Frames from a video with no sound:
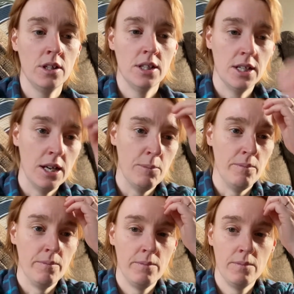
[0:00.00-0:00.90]

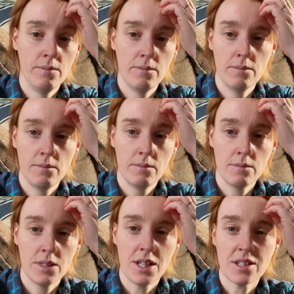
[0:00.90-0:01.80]
And
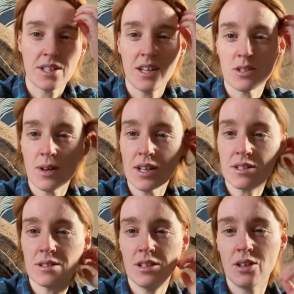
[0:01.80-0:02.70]
that's it. So it
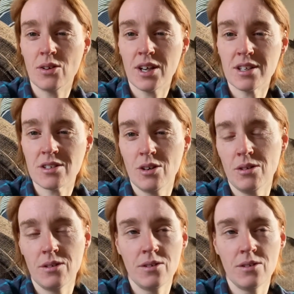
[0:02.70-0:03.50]
hasn't, you know, like, it's not,